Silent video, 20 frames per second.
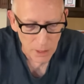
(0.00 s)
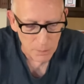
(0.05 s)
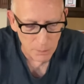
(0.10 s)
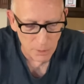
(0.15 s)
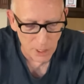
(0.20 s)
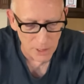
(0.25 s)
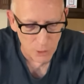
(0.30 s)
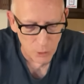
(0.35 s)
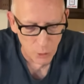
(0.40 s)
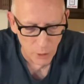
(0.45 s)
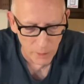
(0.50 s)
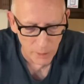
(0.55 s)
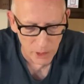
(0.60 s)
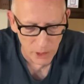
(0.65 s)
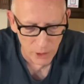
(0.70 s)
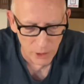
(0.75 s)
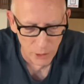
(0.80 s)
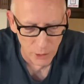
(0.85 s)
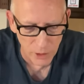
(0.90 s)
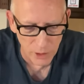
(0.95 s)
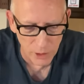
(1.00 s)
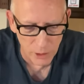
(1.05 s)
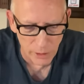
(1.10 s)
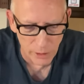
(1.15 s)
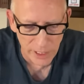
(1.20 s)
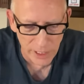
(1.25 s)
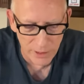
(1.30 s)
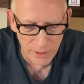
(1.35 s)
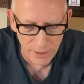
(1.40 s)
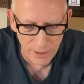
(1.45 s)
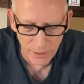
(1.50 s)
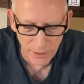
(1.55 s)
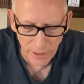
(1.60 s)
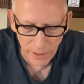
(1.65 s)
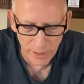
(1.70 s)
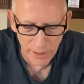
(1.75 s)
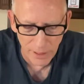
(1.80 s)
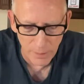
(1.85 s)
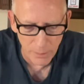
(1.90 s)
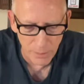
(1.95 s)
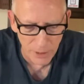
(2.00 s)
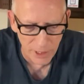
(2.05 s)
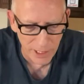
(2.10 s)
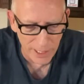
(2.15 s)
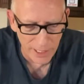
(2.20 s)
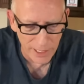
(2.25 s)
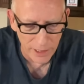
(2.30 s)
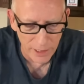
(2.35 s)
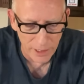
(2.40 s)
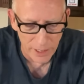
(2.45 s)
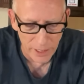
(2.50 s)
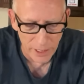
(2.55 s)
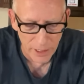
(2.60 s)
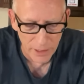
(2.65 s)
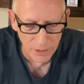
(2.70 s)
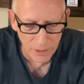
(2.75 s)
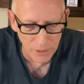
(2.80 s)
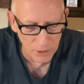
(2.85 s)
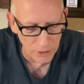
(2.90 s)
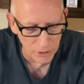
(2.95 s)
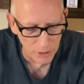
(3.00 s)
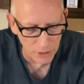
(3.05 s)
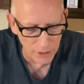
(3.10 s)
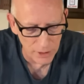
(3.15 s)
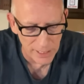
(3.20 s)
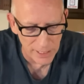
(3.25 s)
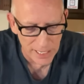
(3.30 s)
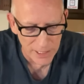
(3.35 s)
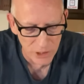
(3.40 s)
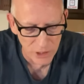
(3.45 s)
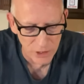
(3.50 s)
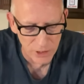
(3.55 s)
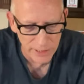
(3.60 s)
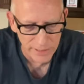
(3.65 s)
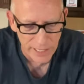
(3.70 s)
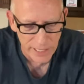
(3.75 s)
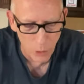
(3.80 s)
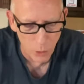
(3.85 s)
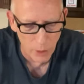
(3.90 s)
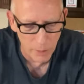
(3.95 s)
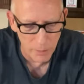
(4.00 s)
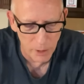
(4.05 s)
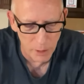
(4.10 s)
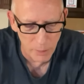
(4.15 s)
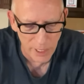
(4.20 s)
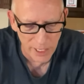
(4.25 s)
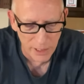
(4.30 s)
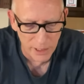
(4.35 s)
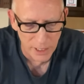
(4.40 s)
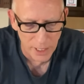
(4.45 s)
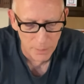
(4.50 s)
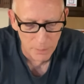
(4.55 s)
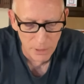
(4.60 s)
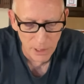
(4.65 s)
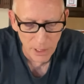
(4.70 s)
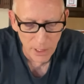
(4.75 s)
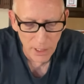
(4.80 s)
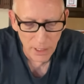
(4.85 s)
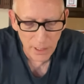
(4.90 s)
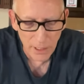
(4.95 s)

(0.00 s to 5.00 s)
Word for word: But women are doing great in MBA classes. And now women make up